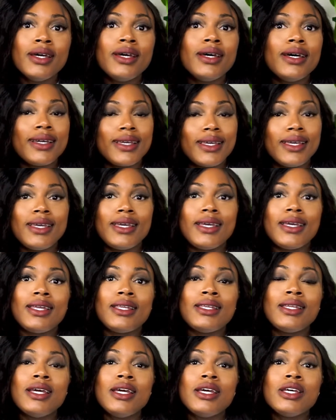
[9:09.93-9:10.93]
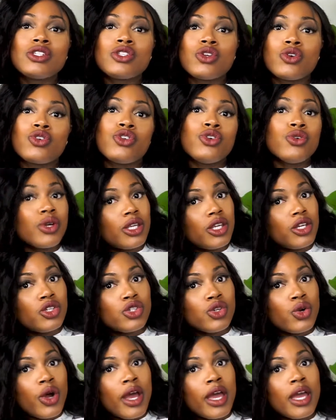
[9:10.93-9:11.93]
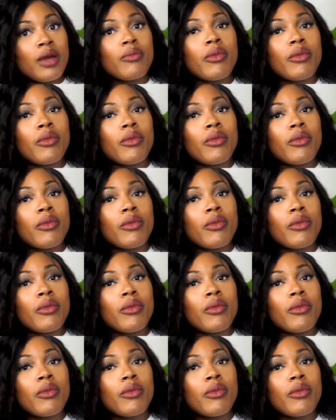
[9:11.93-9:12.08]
Again, so you can enjoy it,